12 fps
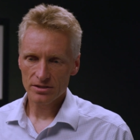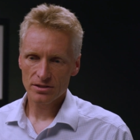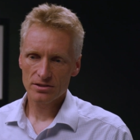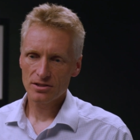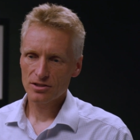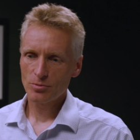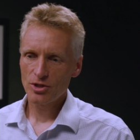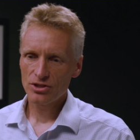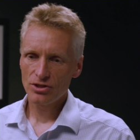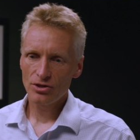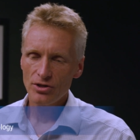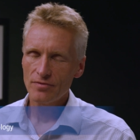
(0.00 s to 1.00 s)
As a system
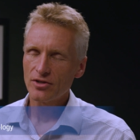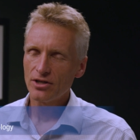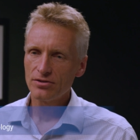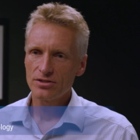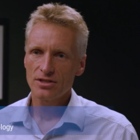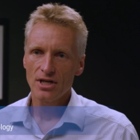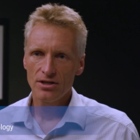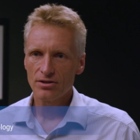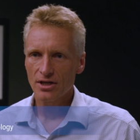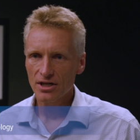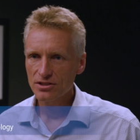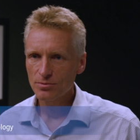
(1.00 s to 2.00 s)
engineer, you have to understand
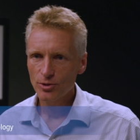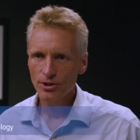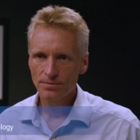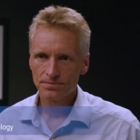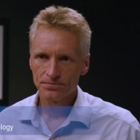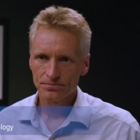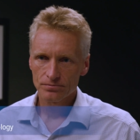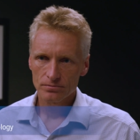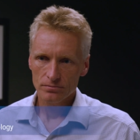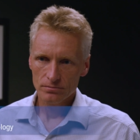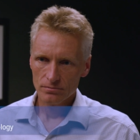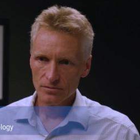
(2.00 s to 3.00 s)
your customer
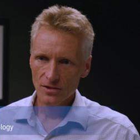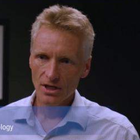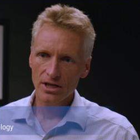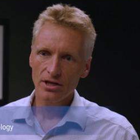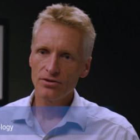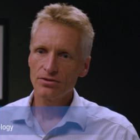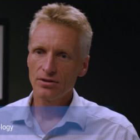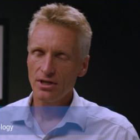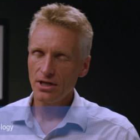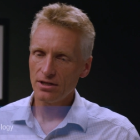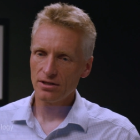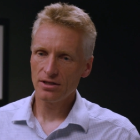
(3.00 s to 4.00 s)
and, under,
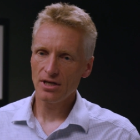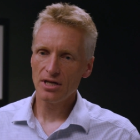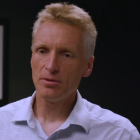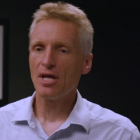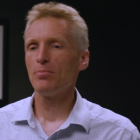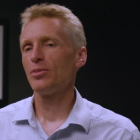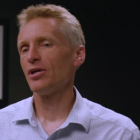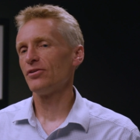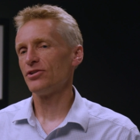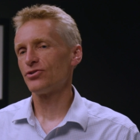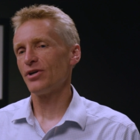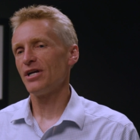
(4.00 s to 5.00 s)
and, and then be able
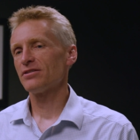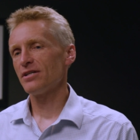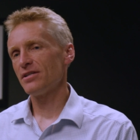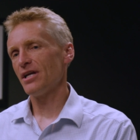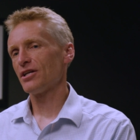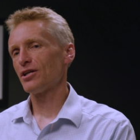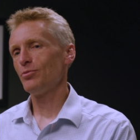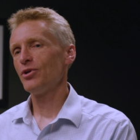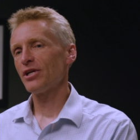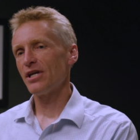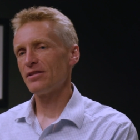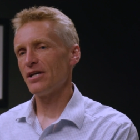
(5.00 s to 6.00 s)
to translate that and
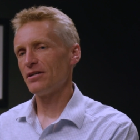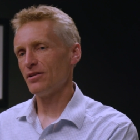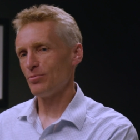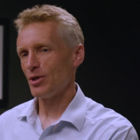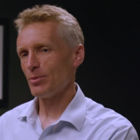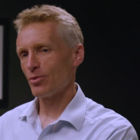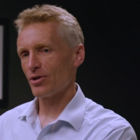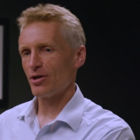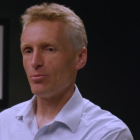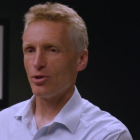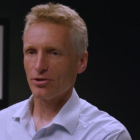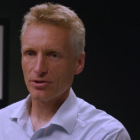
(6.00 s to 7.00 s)
communicate that to the people that
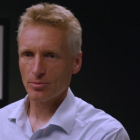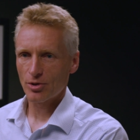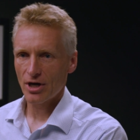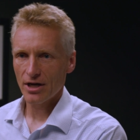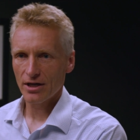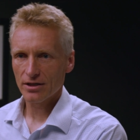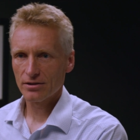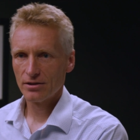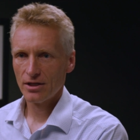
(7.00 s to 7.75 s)
are building the product.